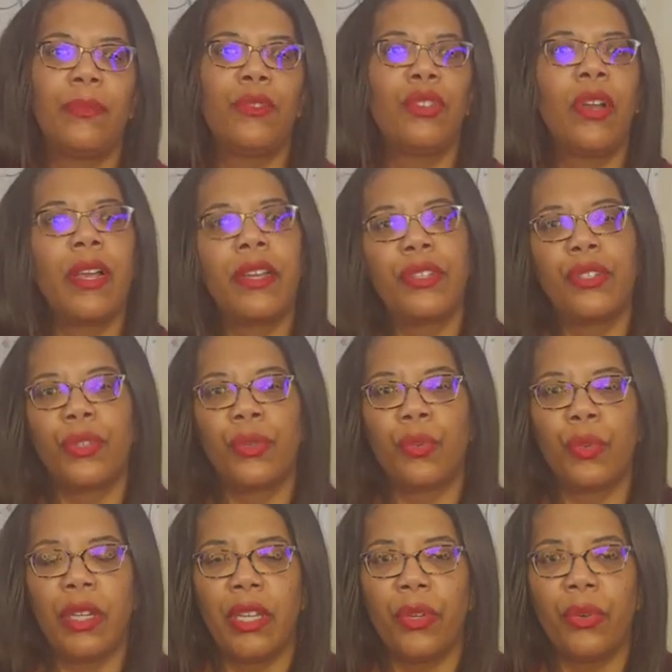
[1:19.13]
trying to
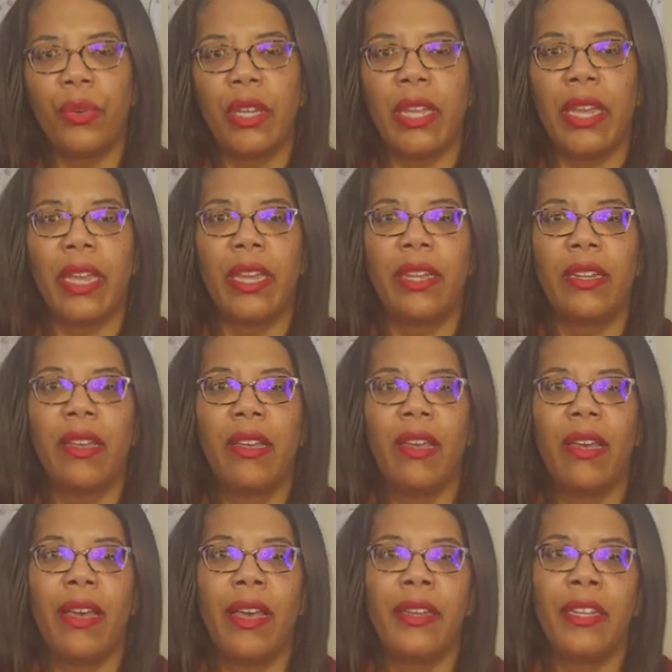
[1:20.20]
recreate
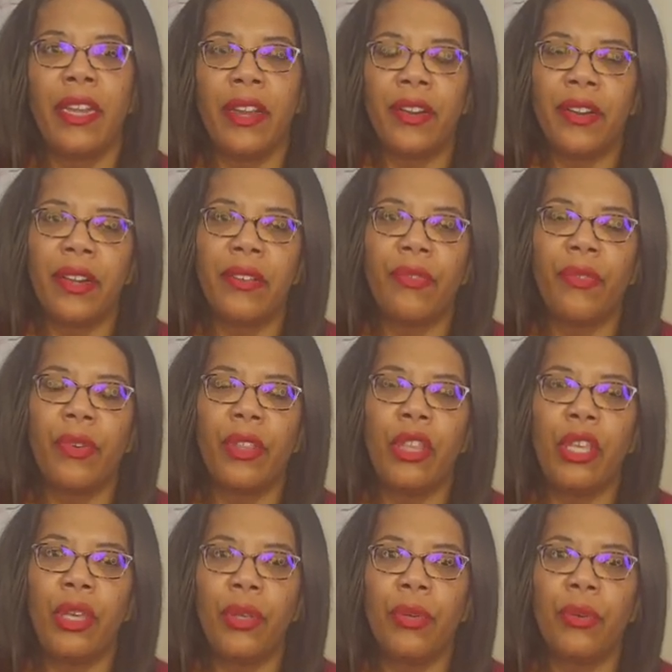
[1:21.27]
a narrative
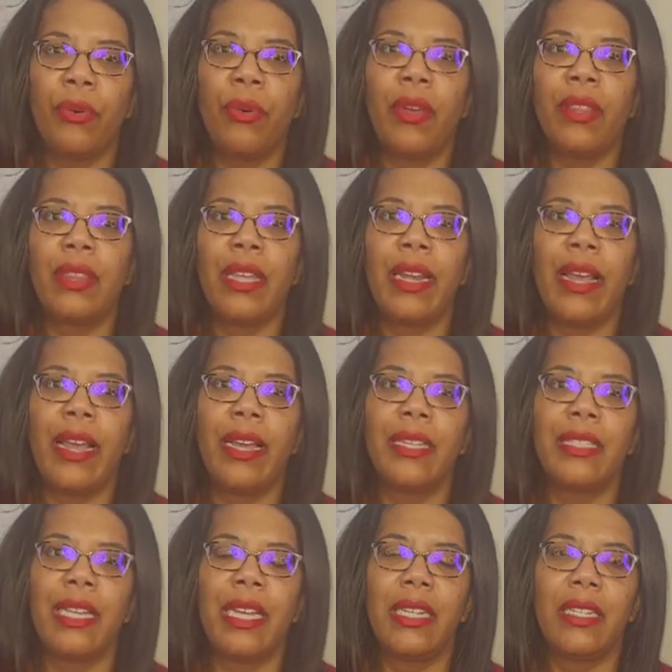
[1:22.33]
with you that
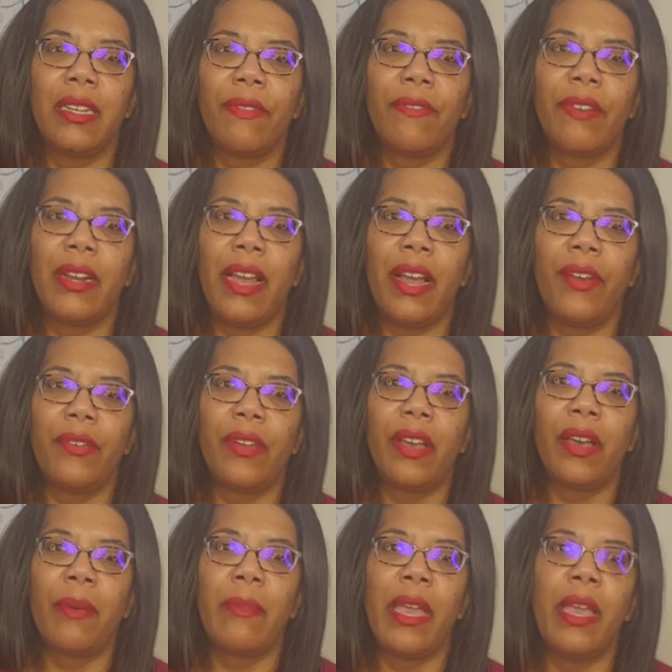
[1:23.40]
has a different
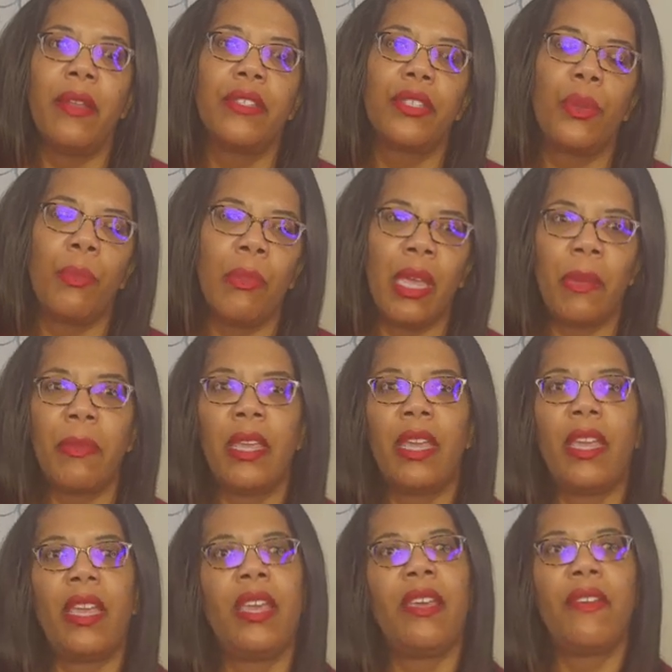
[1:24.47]
outcome. And so
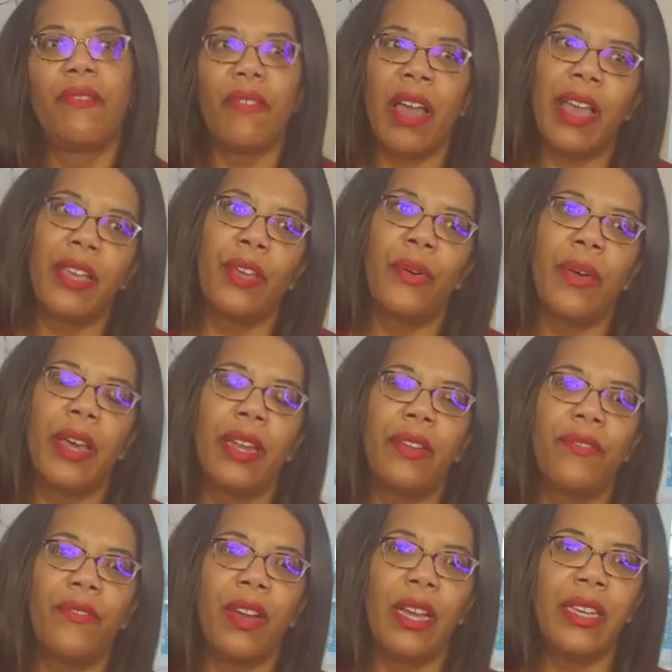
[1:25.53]
maybe if I go out
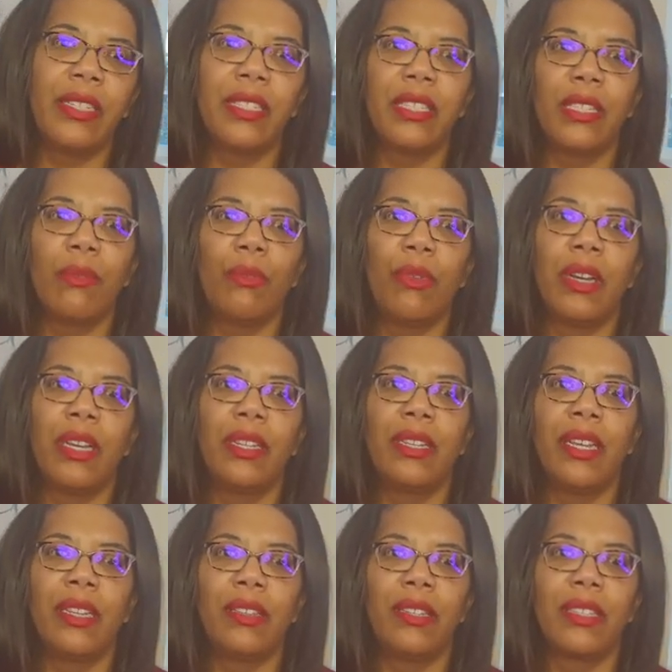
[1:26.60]
and find someone
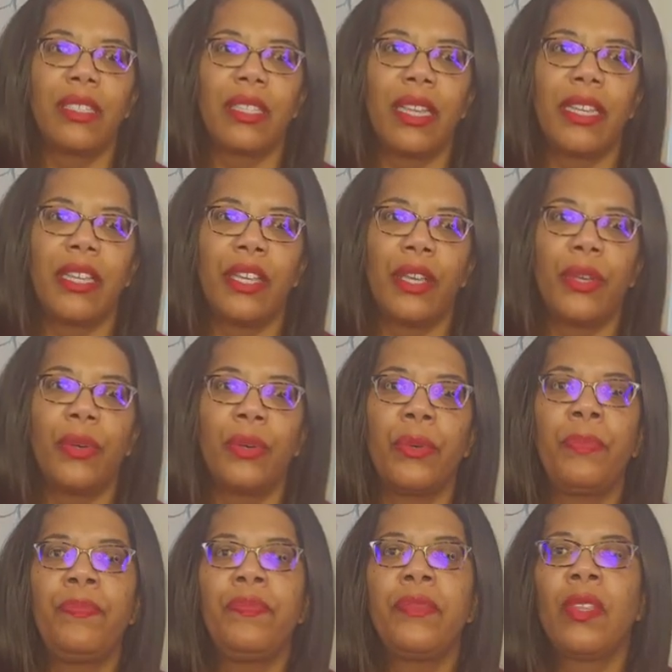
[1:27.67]
that looks like you,